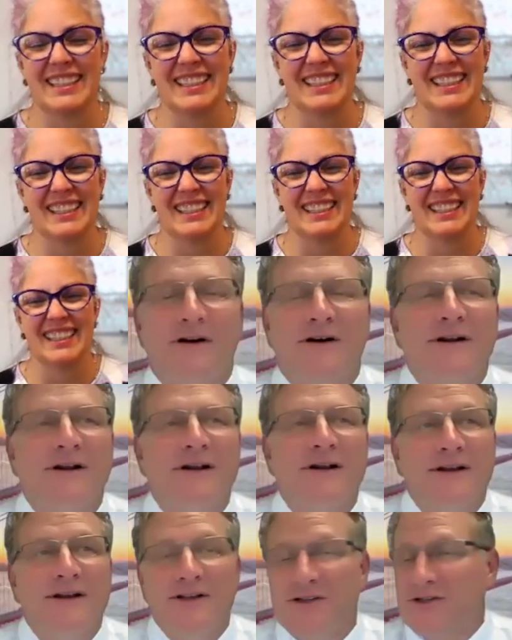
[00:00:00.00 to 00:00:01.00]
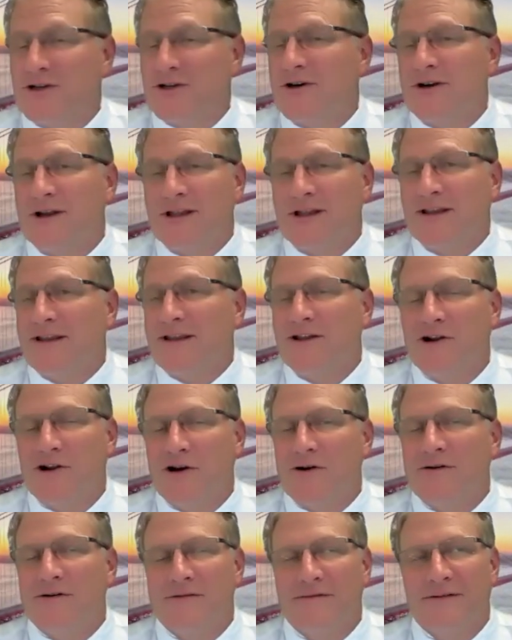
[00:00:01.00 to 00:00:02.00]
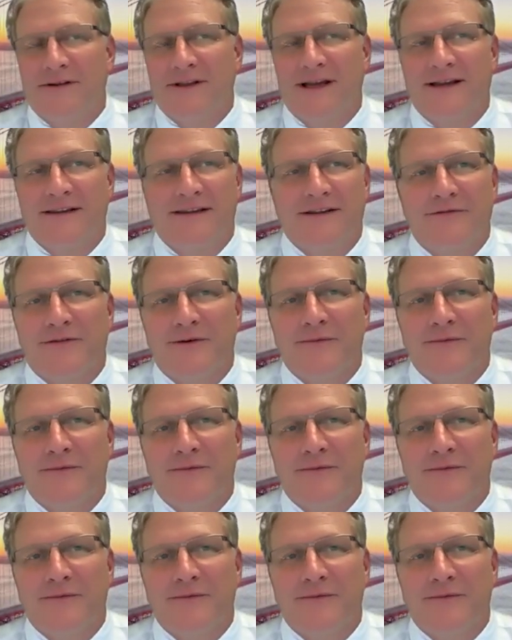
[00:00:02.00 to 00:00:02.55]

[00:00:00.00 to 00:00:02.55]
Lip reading: Sure. And, different